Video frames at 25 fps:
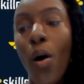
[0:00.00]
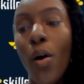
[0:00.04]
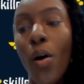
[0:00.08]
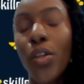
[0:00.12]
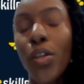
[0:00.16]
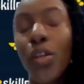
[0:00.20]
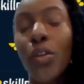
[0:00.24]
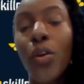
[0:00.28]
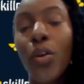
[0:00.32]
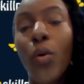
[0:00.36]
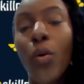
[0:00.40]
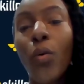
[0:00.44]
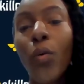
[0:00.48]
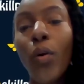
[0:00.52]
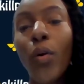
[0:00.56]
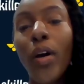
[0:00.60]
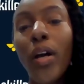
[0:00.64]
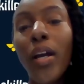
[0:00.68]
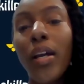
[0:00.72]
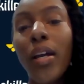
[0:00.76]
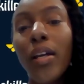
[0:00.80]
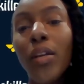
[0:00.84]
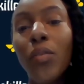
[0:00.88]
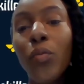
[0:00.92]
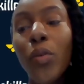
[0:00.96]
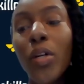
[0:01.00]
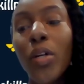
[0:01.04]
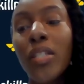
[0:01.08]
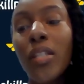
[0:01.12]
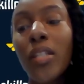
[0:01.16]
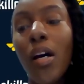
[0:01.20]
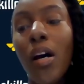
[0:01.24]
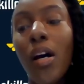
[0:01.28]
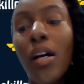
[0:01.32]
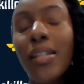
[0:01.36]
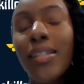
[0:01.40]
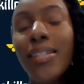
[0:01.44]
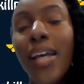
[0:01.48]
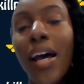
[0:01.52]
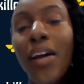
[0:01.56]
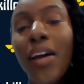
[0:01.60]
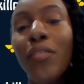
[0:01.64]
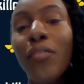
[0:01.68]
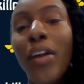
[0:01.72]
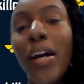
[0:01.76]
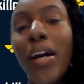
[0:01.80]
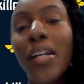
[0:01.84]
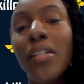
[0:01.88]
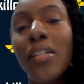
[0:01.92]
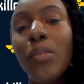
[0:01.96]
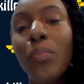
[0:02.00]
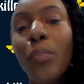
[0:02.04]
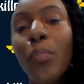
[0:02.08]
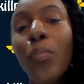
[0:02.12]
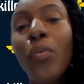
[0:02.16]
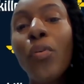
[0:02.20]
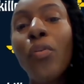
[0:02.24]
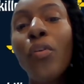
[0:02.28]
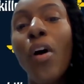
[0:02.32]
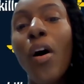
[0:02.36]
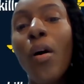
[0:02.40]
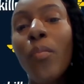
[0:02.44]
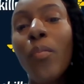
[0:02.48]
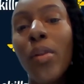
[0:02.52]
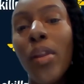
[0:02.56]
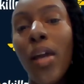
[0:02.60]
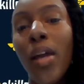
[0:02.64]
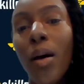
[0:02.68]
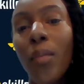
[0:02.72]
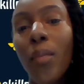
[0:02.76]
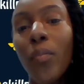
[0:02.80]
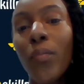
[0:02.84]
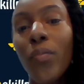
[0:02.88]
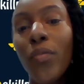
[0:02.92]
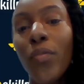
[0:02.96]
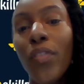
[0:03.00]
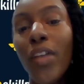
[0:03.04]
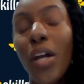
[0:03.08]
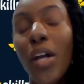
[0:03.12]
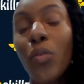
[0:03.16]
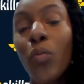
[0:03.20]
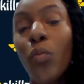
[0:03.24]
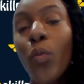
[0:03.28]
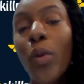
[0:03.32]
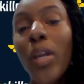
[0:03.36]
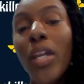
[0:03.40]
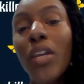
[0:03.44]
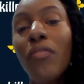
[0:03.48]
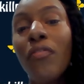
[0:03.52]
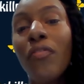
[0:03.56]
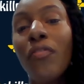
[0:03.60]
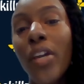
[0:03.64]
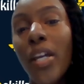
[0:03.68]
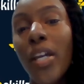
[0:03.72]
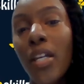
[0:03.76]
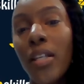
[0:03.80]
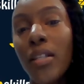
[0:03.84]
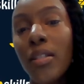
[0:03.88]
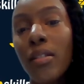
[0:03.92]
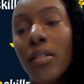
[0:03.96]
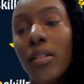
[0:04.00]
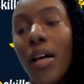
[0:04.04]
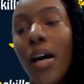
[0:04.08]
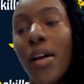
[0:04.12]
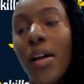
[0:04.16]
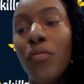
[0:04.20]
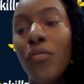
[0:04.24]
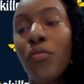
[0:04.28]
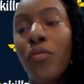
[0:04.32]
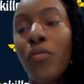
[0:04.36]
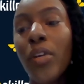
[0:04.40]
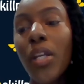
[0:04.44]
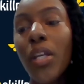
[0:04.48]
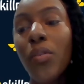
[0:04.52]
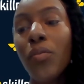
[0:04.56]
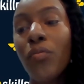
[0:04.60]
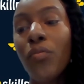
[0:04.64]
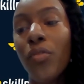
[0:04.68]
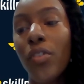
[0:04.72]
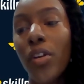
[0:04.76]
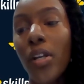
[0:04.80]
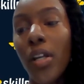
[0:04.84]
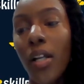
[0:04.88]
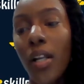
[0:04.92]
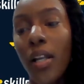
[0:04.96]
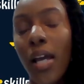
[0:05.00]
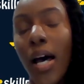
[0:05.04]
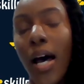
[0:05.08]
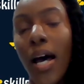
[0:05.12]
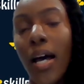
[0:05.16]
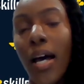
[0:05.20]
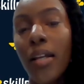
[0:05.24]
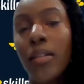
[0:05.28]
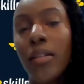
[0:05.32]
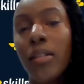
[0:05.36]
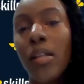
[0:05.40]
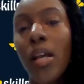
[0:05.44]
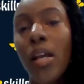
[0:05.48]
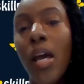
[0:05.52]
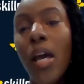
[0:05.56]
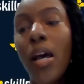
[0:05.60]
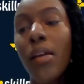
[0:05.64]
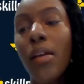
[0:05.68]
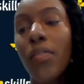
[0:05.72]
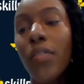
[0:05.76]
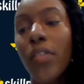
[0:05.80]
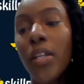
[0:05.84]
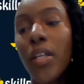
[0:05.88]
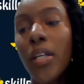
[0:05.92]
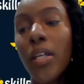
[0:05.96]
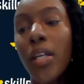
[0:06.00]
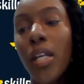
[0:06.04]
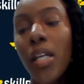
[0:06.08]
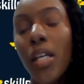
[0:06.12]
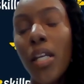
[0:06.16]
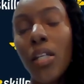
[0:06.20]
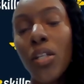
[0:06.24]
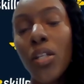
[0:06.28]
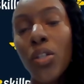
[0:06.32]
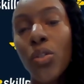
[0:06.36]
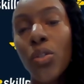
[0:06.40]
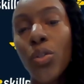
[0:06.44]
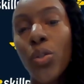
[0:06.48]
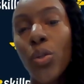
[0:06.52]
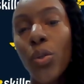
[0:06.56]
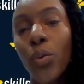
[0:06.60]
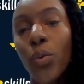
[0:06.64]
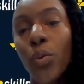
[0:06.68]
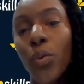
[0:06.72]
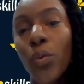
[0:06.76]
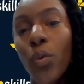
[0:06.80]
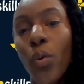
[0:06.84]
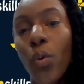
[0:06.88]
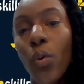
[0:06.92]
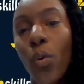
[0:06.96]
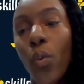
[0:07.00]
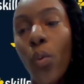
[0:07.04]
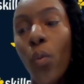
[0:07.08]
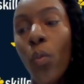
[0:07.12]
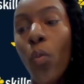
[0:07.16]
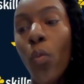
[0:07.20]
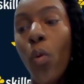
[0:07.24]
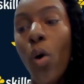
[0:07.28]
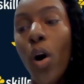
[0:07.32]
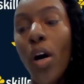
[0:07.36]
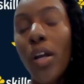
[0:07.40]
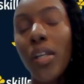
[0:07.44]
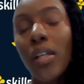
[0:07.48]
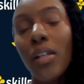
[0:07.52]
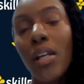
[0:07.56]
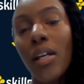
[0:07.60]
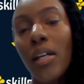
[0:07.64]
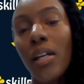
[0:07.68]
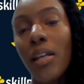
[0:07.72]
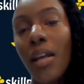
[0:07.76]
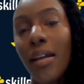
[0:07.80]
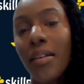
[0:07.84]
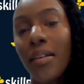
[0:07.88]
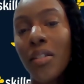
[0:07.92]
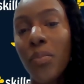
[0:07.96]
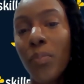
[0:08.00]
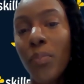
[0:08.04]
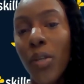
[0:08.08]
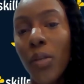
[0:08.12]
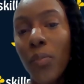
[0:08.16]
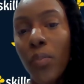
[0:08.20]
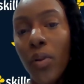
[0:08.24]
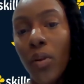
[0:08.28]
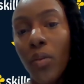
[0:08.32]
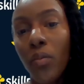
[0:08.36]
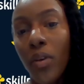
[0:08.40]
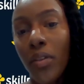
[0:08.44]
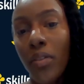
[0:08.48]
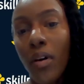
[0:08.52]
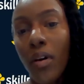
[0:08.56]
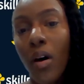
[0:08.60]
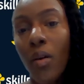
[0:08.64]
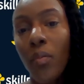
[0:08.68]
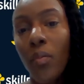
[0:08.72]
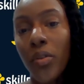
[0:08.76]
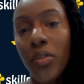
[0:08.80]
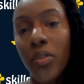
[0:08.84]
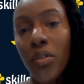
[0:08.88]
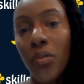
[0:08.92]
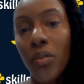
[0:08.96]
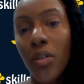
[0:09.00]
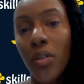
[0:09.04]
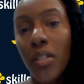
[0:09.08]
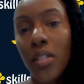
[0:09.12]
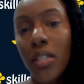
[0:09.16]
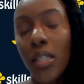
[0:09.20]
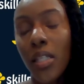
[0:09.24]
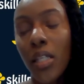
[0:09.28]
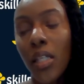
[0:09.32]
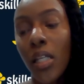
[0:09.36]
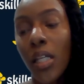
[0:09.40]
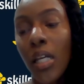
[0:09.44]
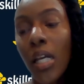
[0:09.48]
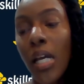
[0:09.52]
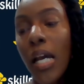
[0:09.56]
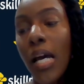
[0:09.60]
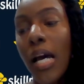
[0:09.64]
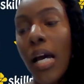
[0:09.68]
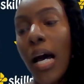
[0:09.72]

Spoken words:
it was a direct problem that we faced, and we realized the need to, one, connect people with opportunity,